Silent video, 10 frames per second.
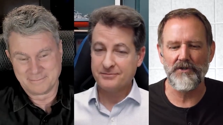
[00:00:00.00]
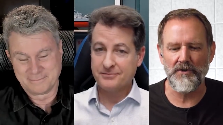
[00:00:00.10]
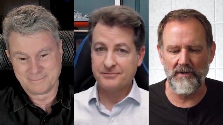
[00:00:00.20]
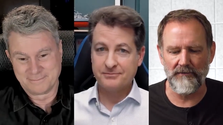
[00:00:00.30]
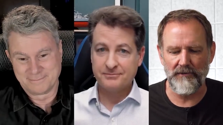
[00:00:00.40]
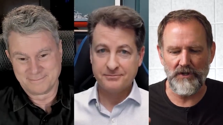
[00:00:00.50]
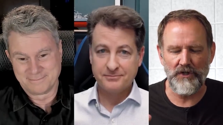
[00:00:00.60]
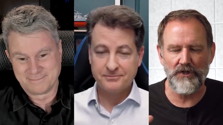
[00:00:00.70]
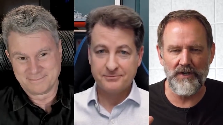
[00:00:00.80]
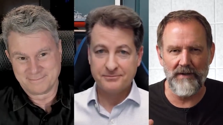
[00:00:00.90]
Speaker 1: sort of
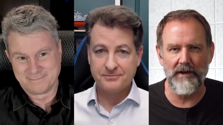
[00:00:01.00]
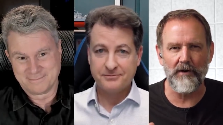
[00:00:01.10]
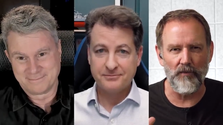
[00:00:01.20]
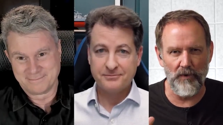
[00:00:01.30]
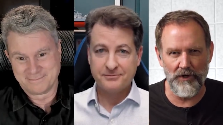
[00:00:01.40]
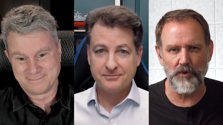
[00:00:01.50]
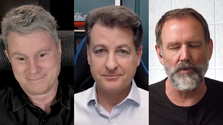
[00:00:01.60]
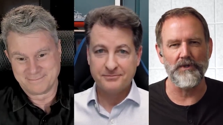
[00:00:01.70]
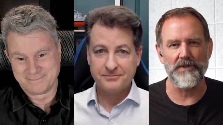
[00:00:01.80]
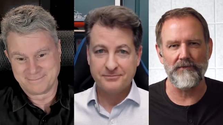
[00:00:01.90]
civic
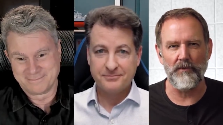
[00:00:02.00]
rituals, if